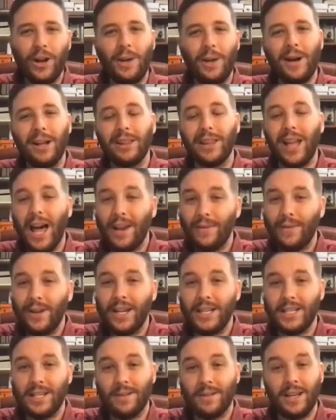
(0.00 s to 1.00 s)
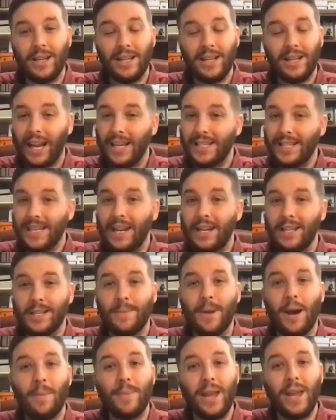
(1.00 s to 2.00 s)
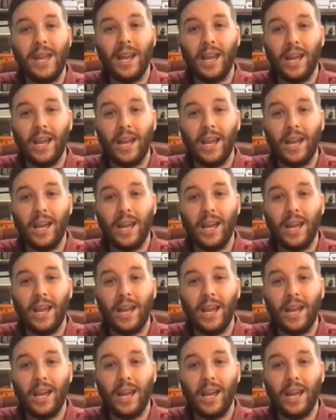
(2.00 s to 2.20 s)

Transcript: A lot of it is, like I said, is about being